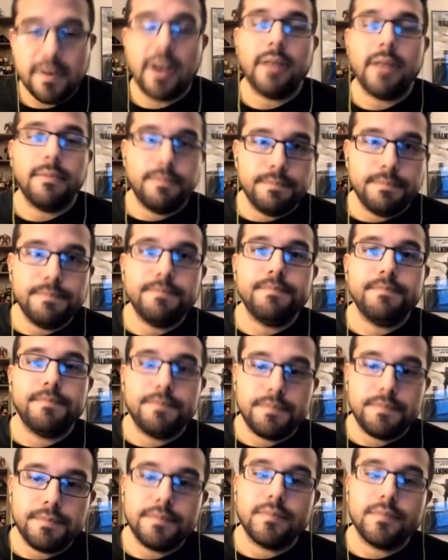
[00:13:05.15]

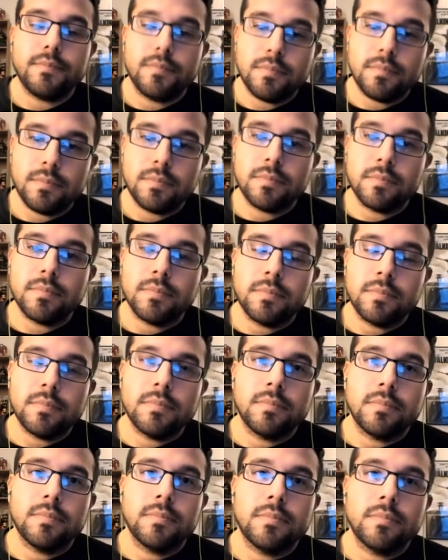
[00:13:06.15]

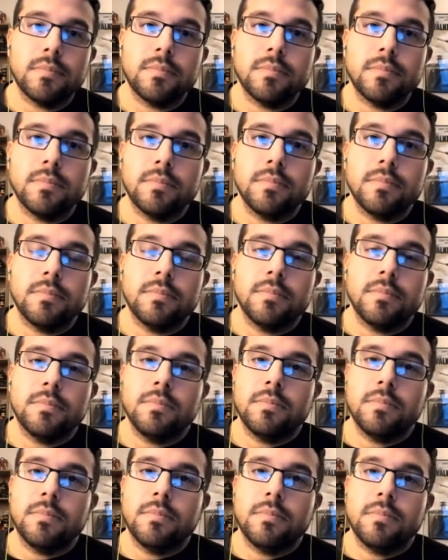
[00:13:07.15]

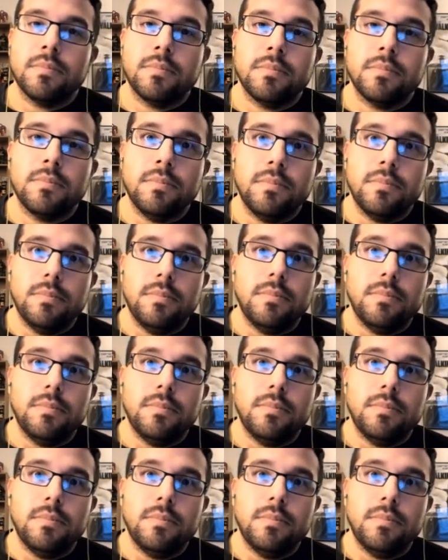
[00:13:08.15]
This person isn't speaking.